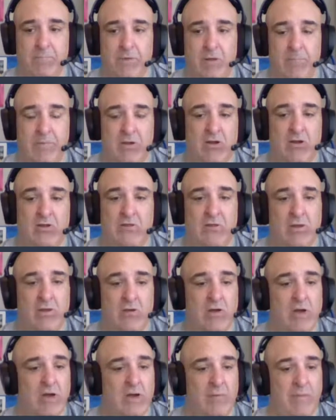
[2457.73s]
I mean,
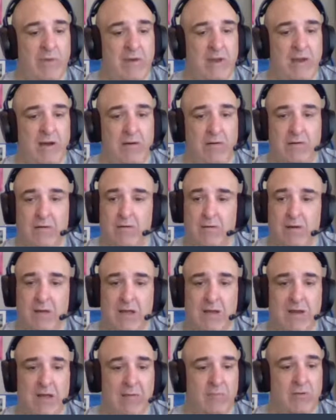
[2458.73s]
you could come in here
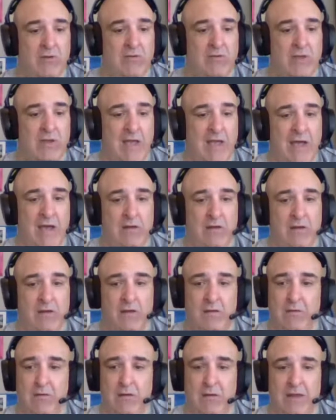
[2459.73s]
and I'm going to tell you how
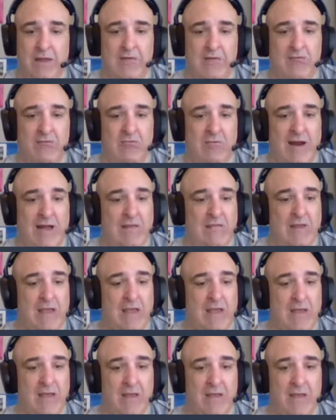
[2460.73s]
to extract
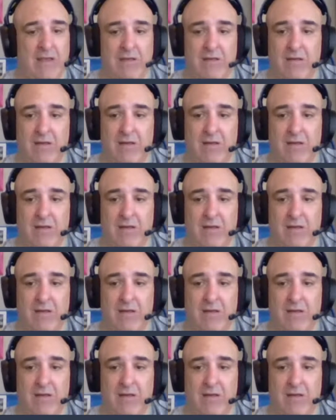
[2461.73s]
a